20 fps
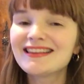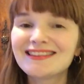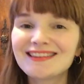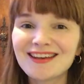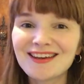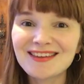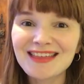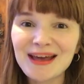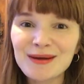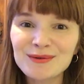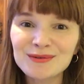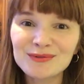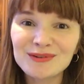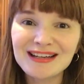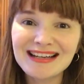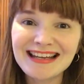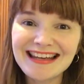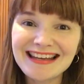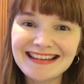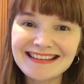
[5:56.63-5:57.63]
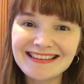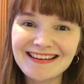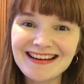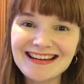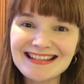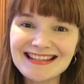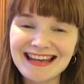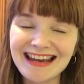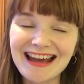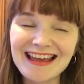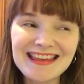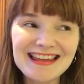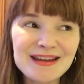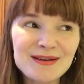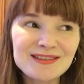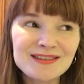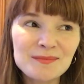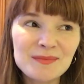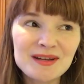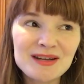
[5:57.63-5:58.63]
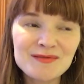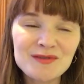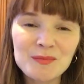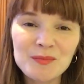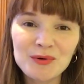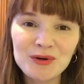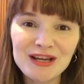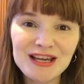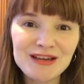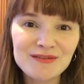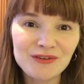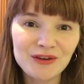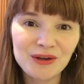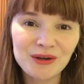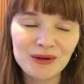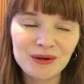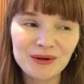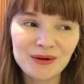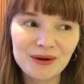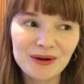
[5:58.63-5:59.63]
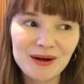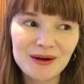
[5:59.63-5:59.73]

So that was really exciting. I think it was a bit of a preview,